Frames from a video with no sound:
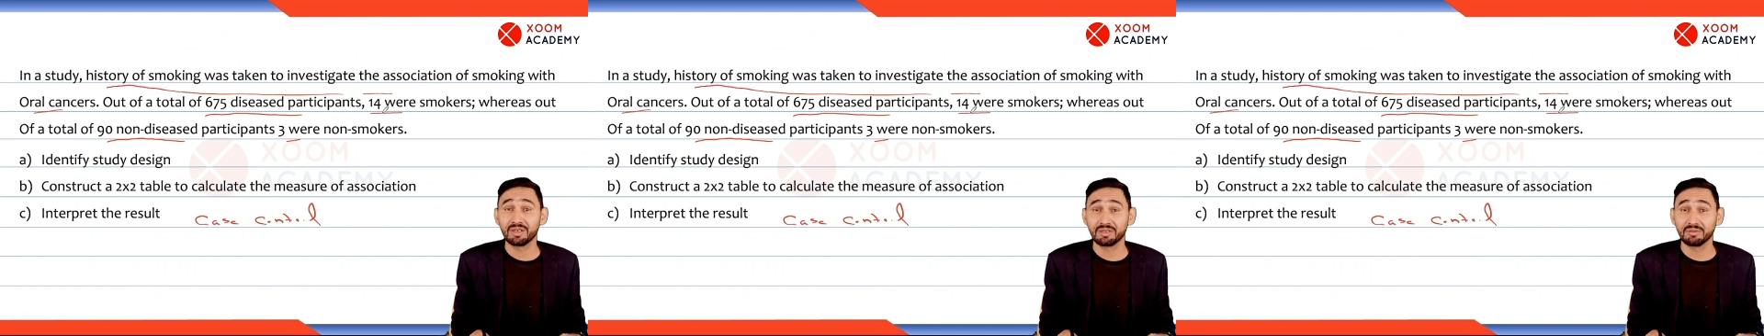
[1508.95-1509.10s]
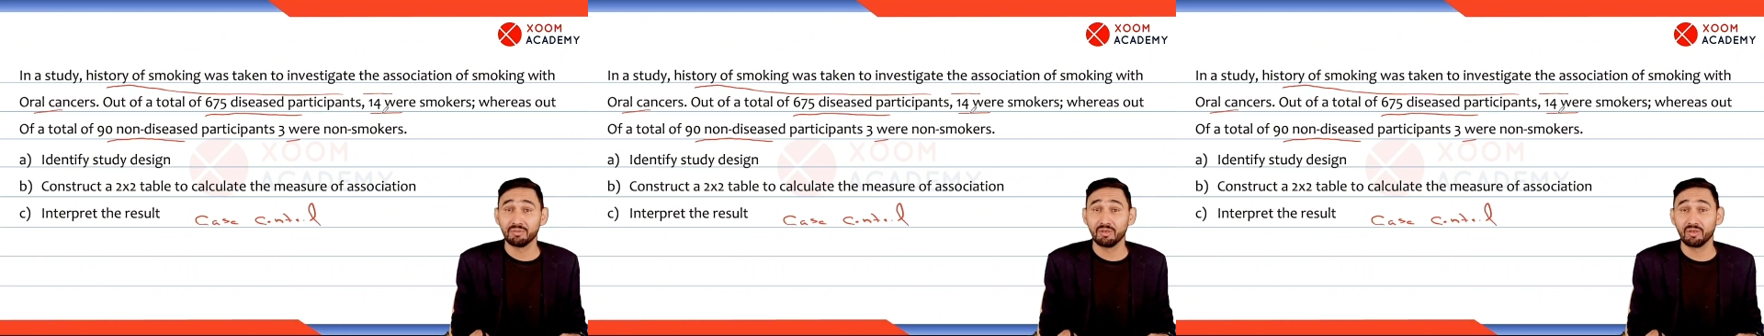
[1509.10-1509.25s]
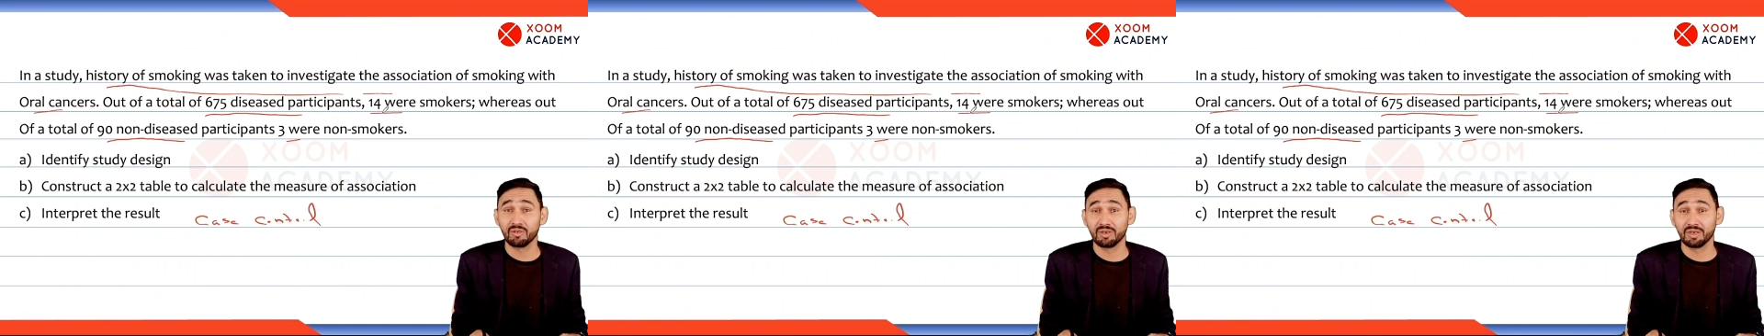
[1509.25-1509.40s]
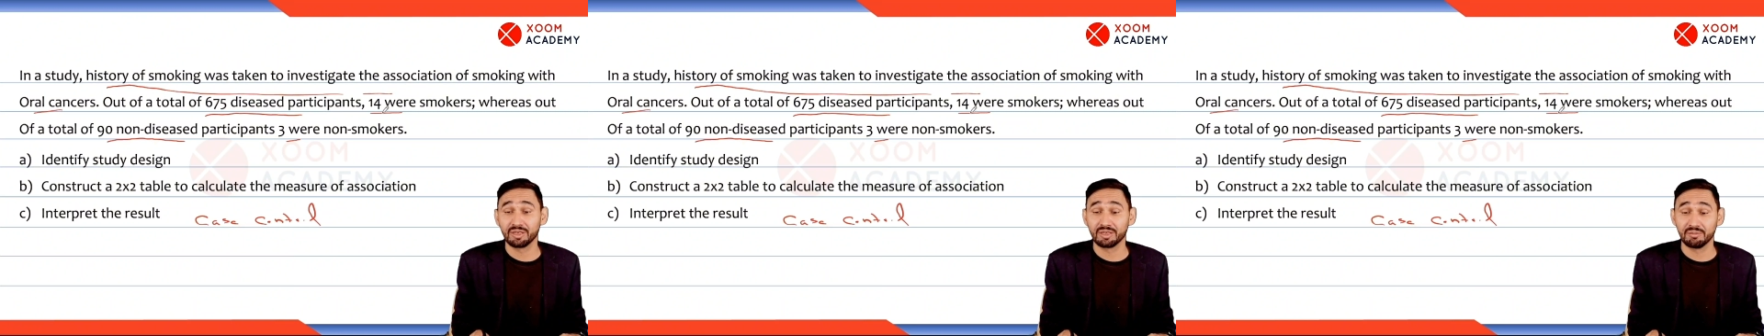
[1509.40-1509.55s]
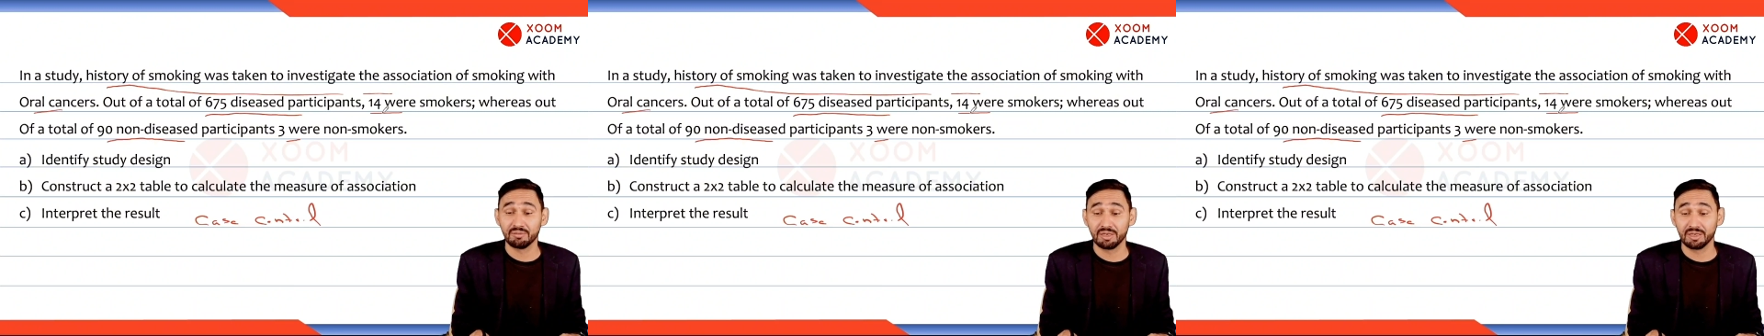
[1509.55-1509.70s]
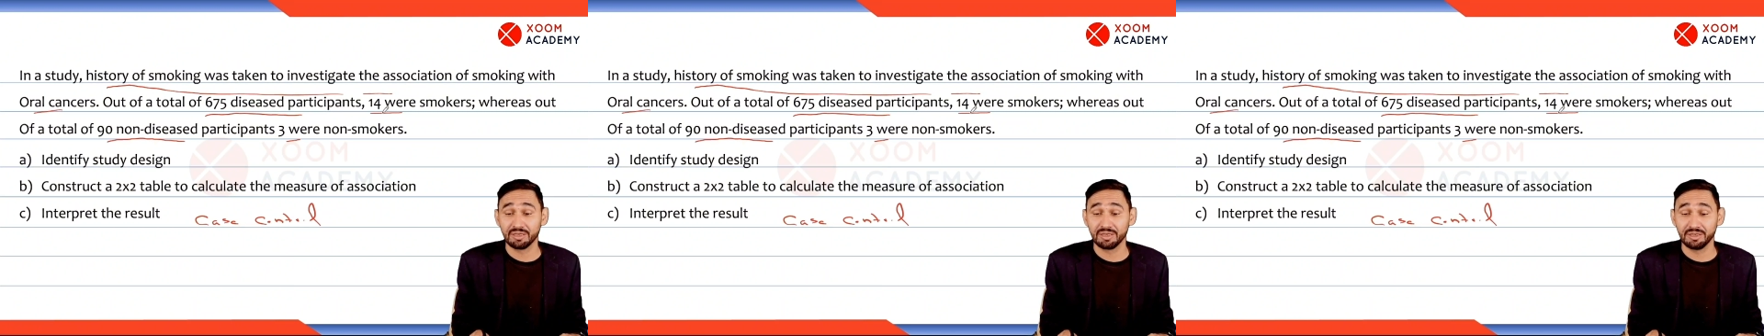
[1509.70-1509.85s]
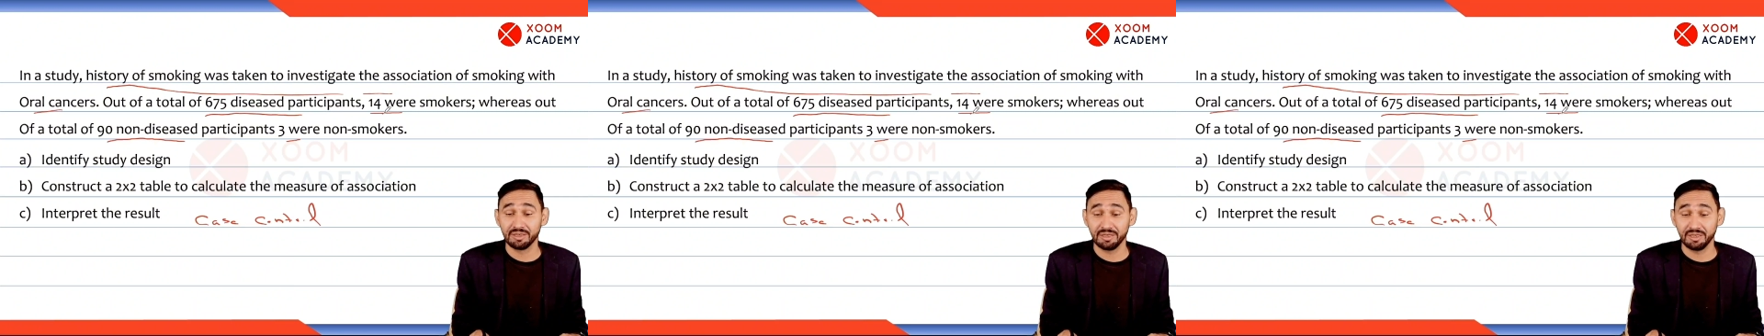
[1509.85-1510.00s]
smokers
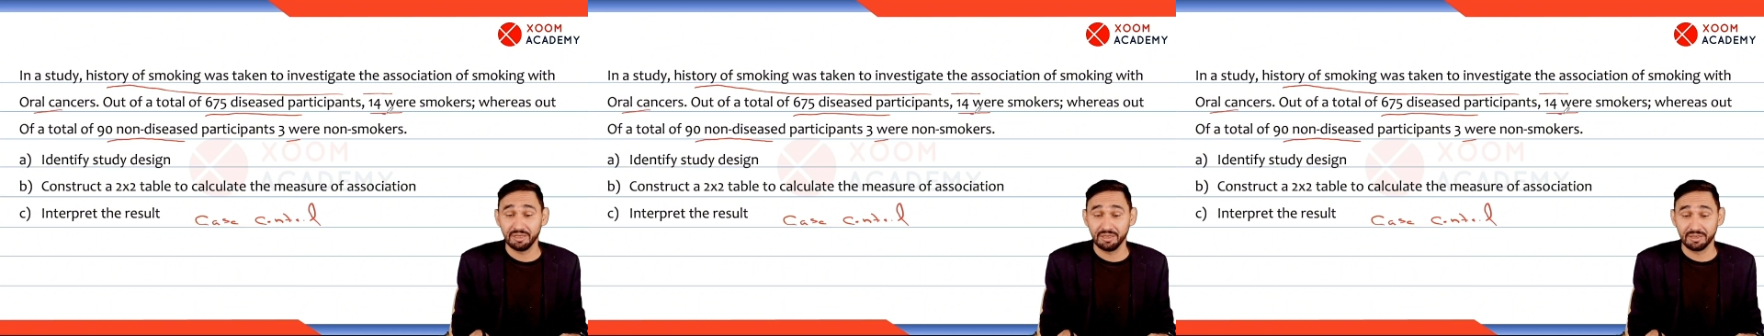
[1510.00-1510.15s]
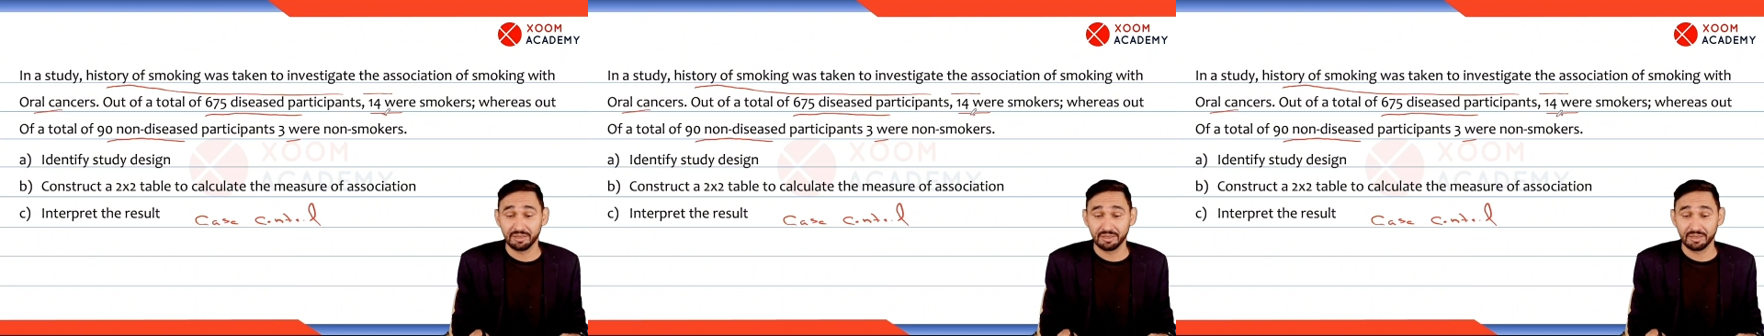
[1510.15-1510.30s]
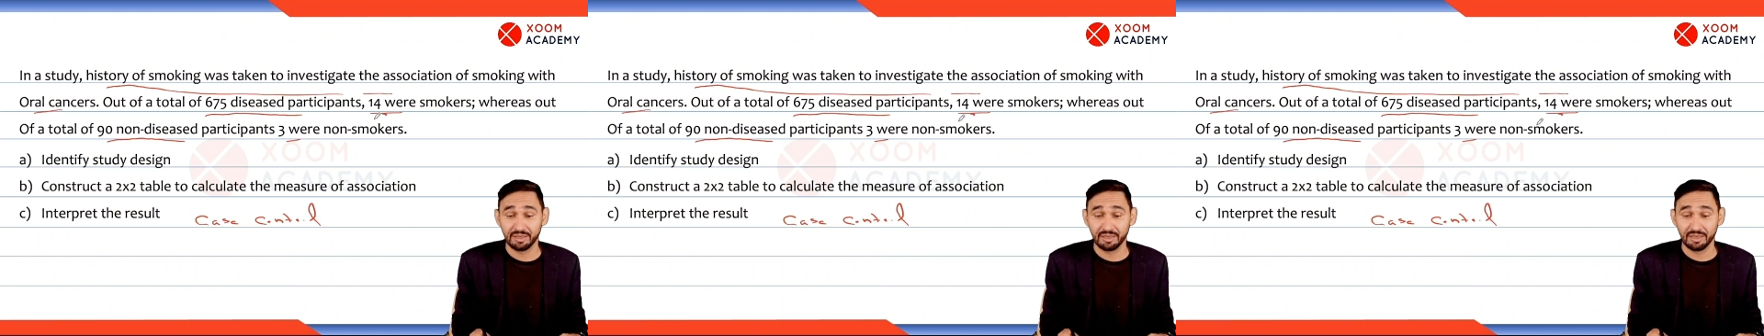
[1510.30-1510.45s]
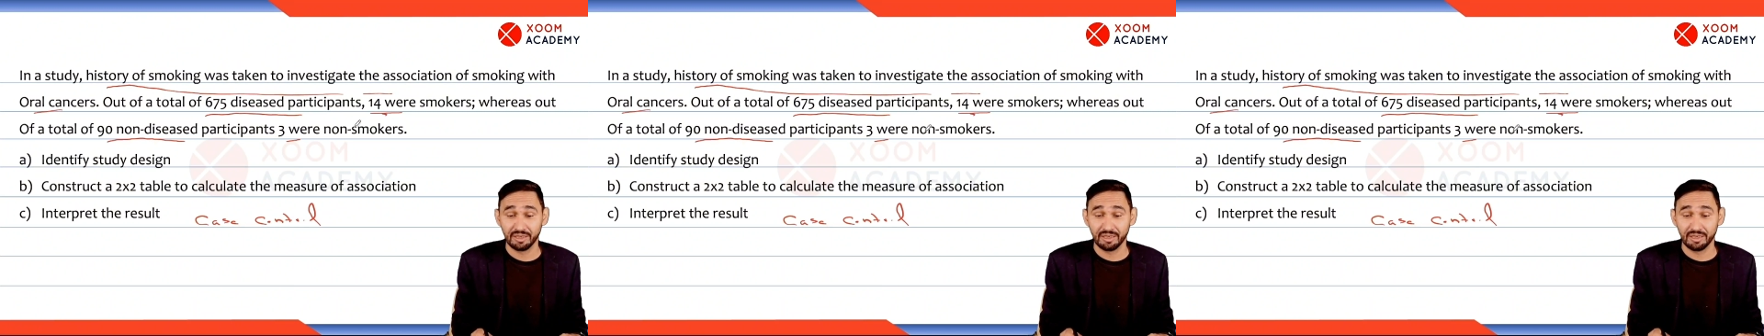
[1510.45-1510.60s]
among diseased